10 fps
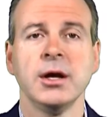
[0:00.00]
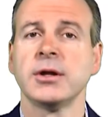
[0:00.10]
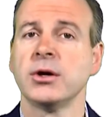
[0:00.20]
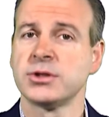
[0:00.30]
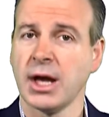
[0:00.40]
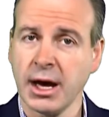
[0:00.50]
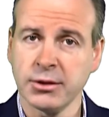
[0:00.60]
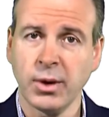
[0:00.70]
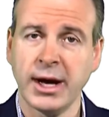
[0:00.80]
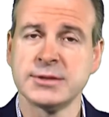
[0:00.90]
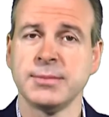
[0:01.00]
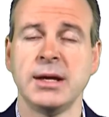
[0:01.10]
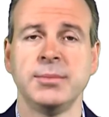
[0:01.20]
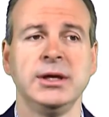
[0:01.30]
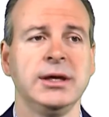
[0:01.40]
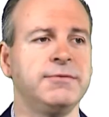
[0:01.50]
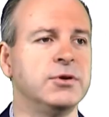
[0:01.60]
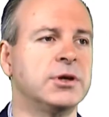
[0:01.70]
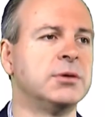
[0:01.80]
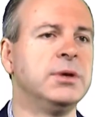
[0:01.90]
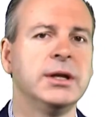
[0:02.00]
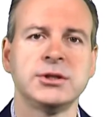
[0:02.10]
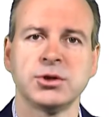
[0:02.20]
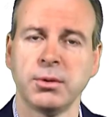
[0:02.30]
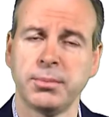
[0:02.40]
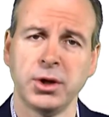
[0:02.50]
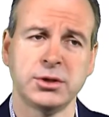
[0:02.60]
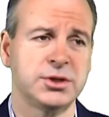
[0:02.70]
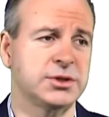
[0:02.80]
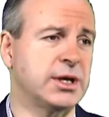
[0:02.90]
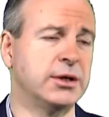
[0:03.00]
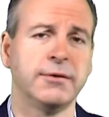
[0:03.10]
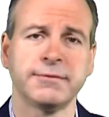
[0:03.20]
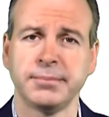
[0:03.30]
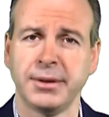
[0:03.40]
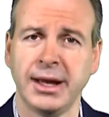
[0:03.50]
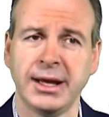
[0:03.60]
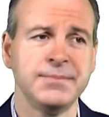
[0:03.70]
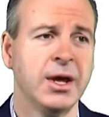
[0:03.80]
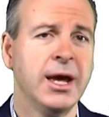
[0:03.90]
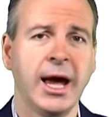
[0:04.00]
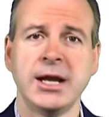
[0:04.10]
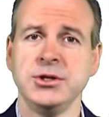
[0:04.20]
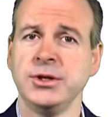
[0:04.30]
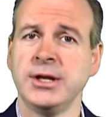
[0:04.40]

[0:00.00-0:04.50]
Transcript: Those other ways may be if you're committed to a purchase, say off the plan, and you